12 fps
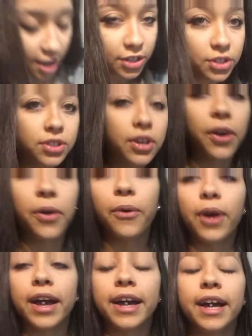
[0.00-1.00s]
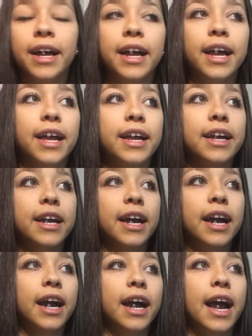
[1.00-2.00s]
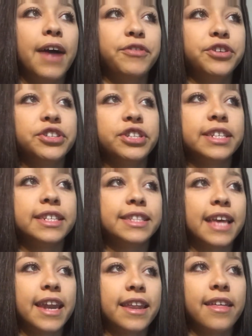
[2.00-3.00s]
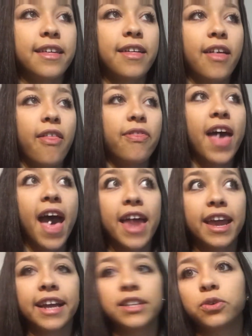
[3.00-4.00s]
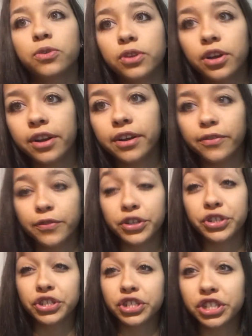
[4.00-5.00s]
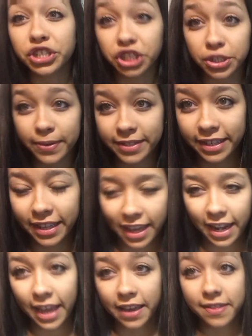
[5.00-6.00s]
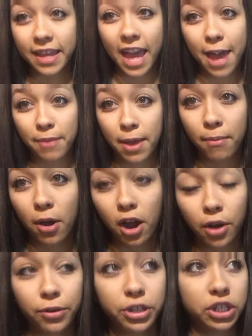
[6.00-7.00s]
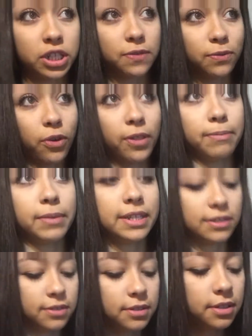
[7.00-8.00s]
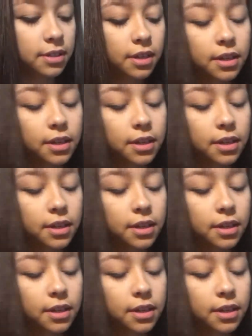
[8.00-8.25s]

So after she said that, I told her for sure she wasn't getting the MMR, which is for the measles.